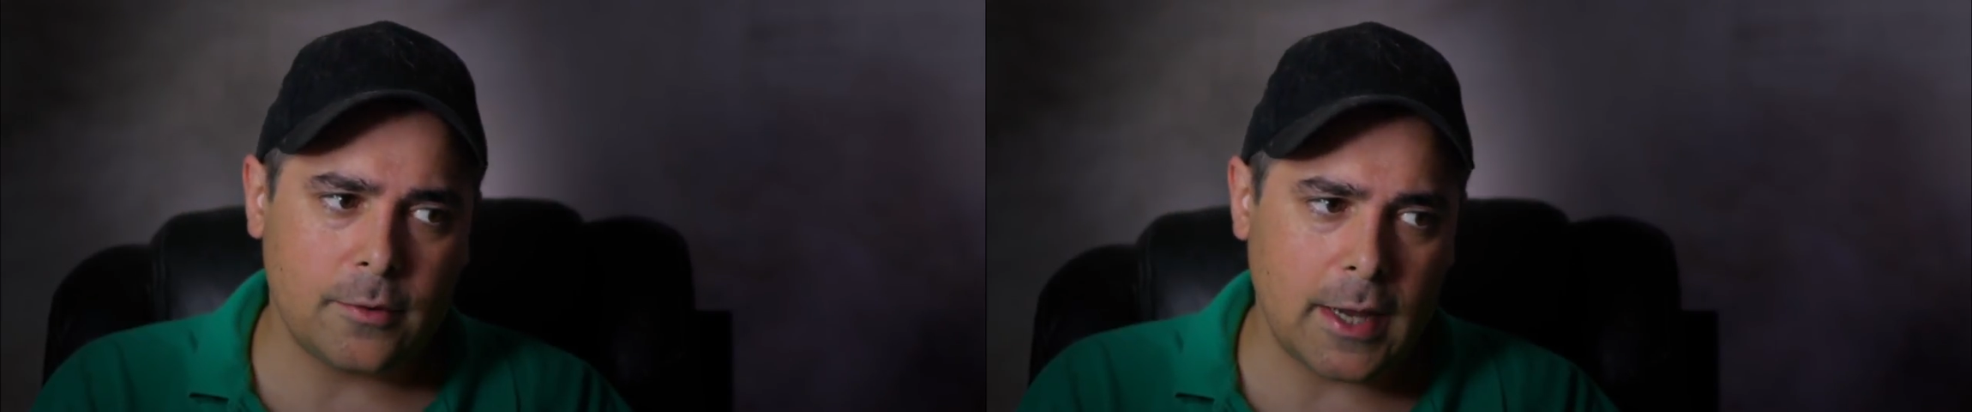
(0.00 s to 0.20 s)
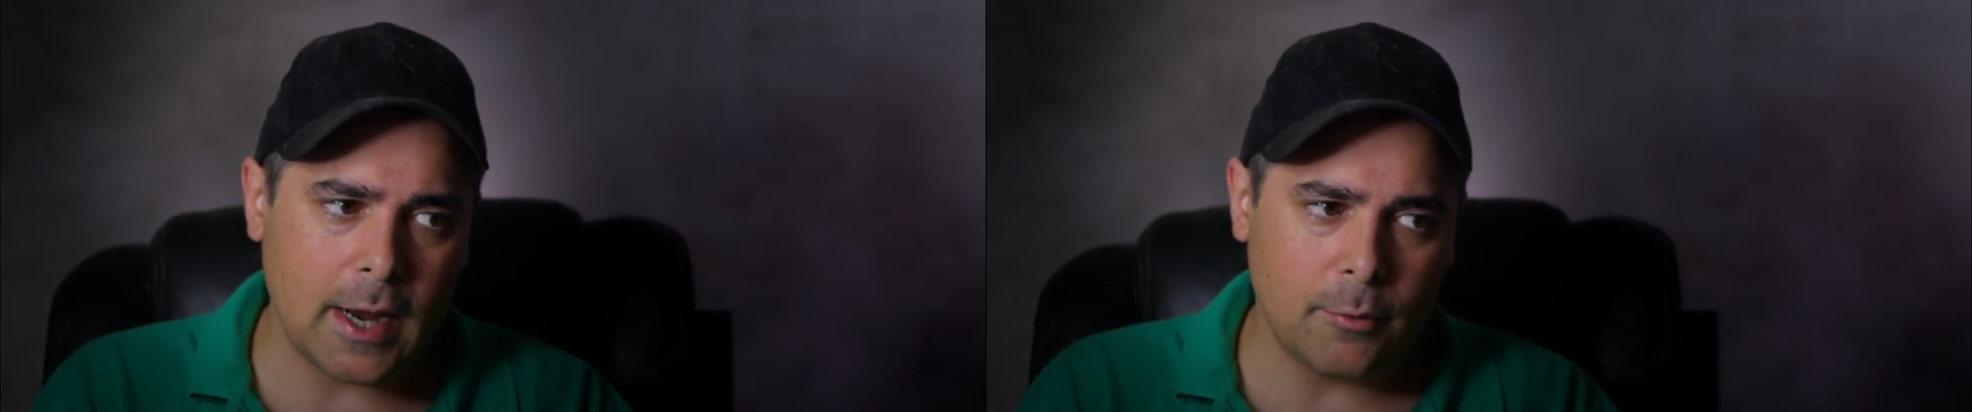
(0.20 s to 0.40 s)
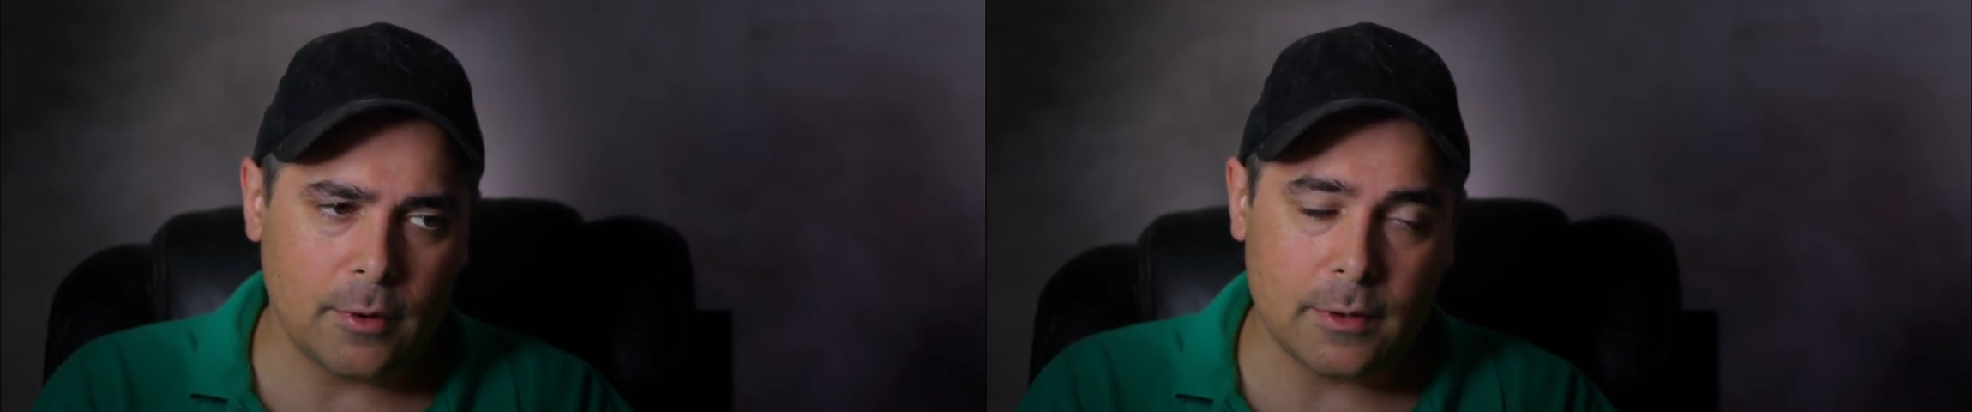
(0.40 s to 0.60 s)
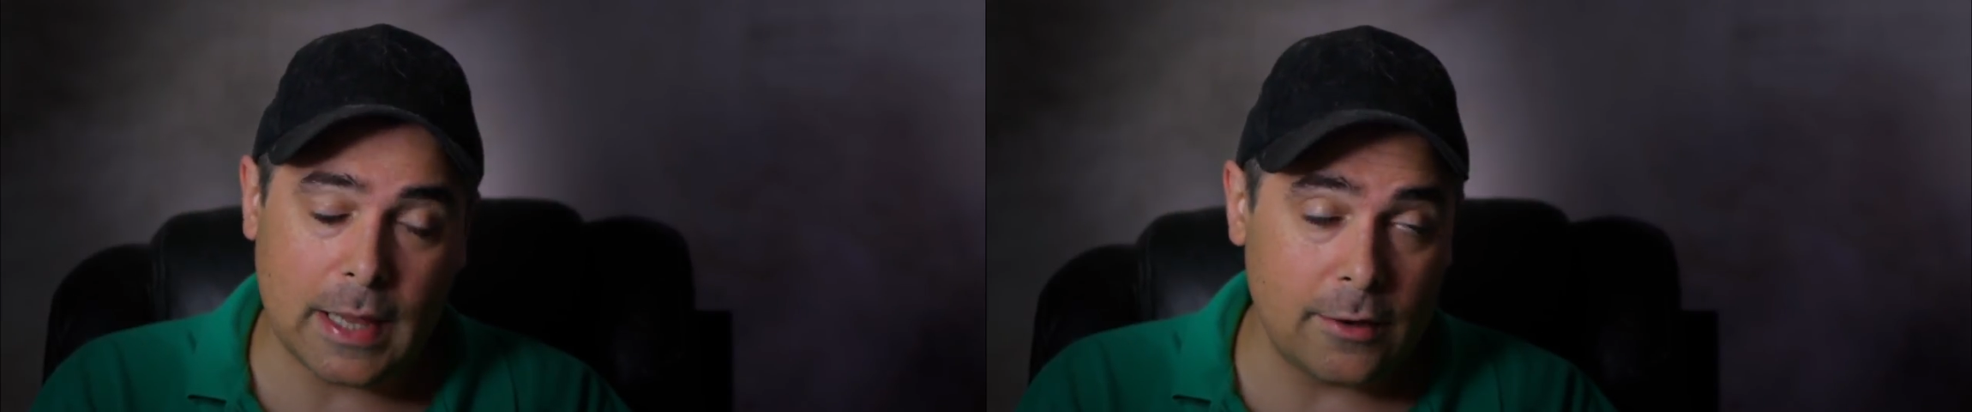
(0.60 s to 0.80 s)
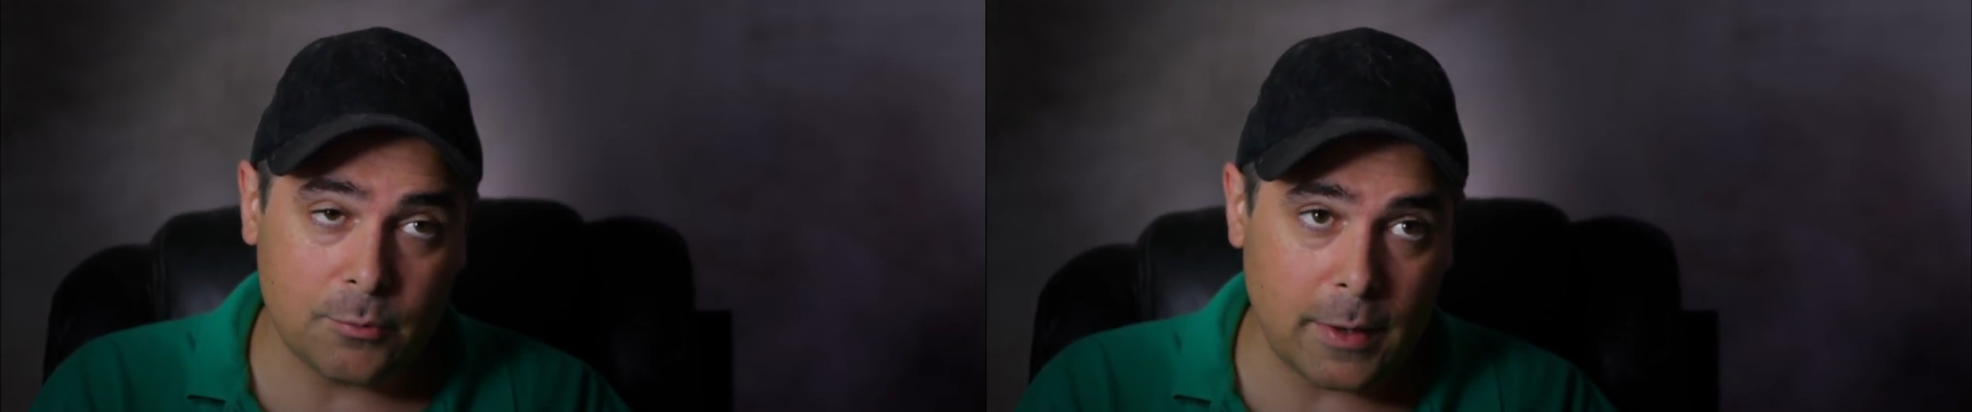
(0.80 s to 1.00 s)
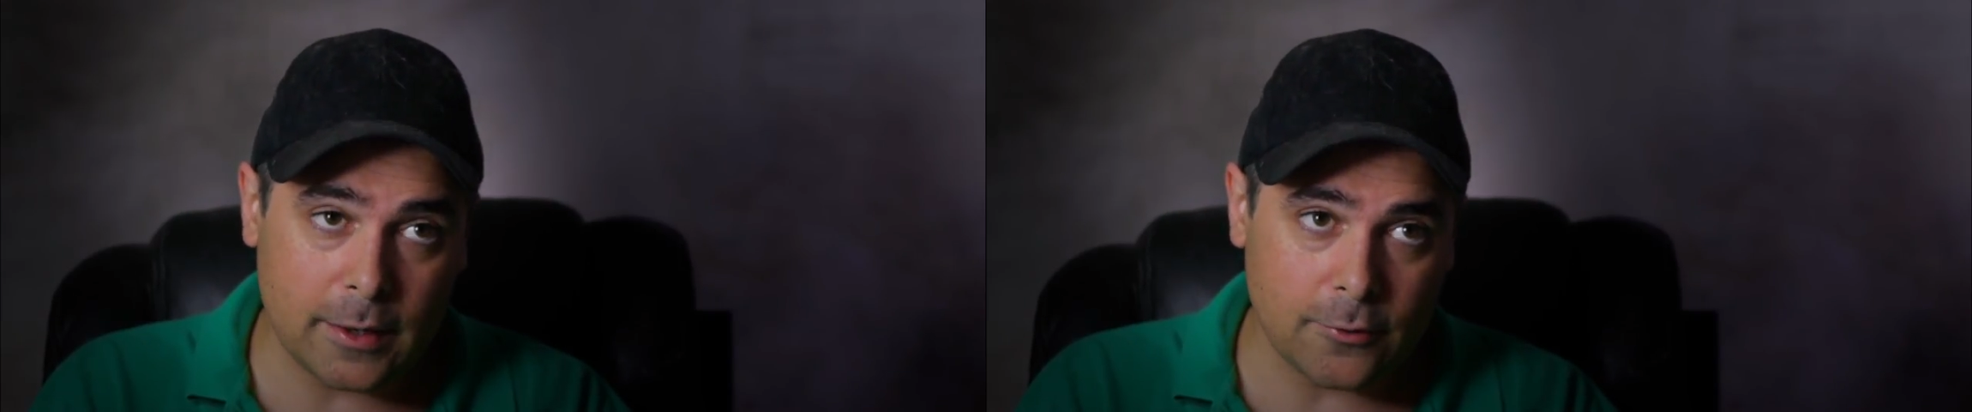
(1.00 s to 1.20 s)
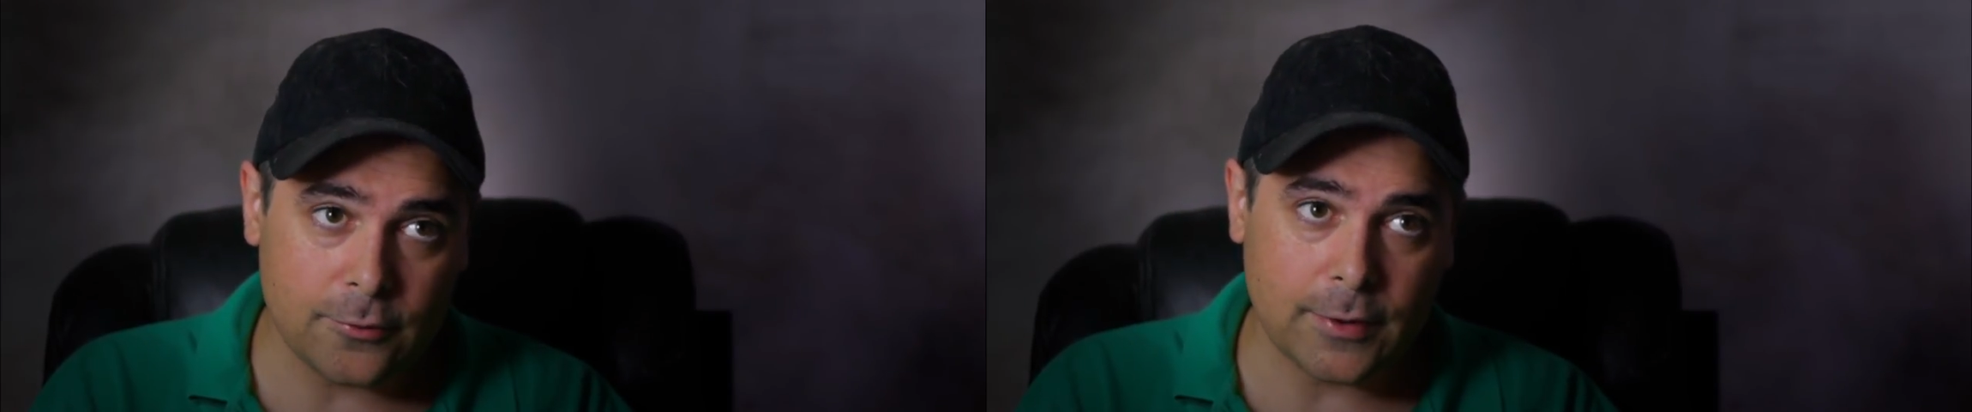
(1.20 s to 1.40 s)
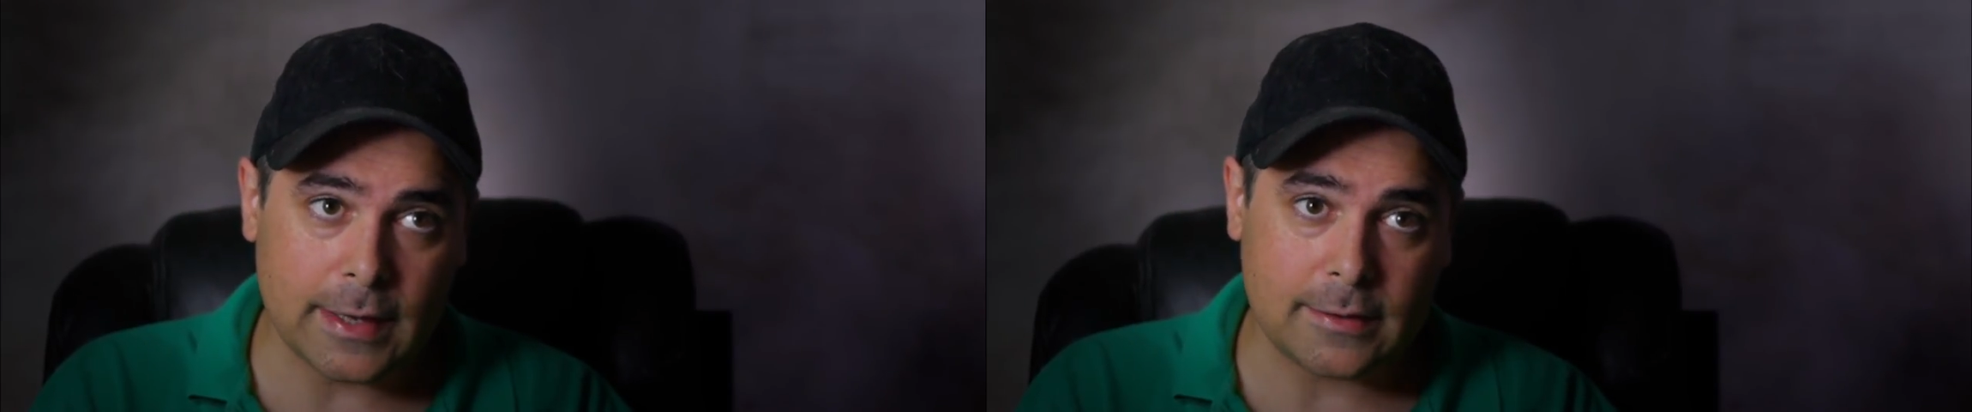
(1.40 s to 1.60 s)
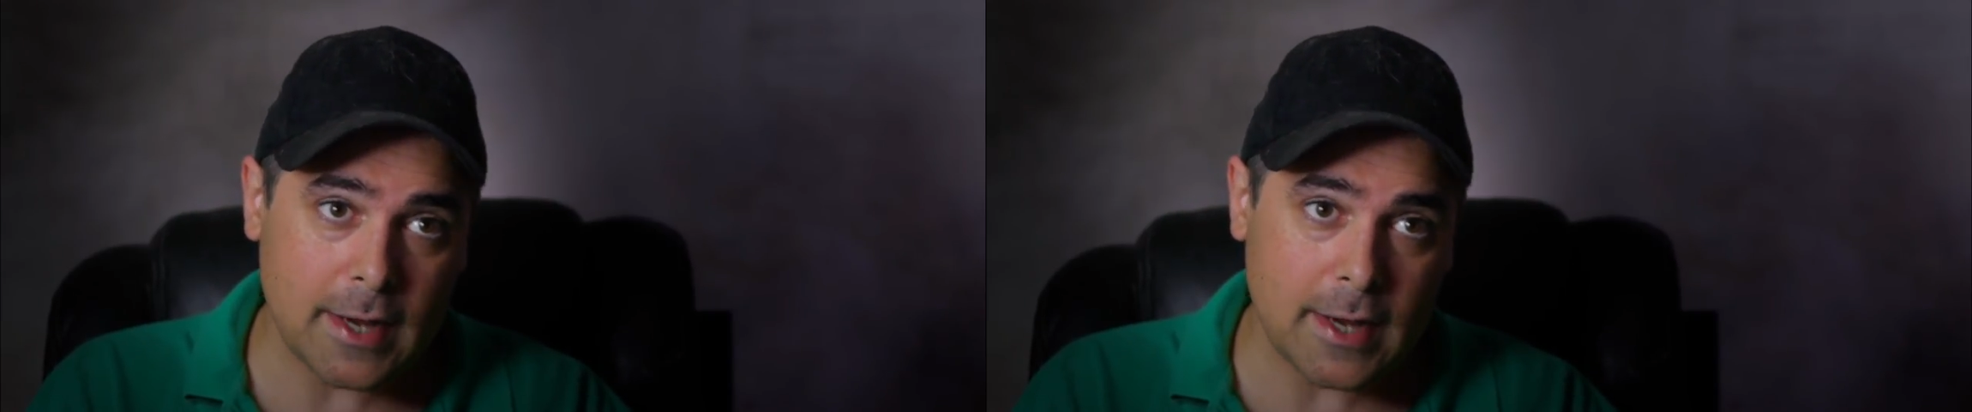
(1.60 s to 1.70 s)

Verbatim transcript: camera lens makers like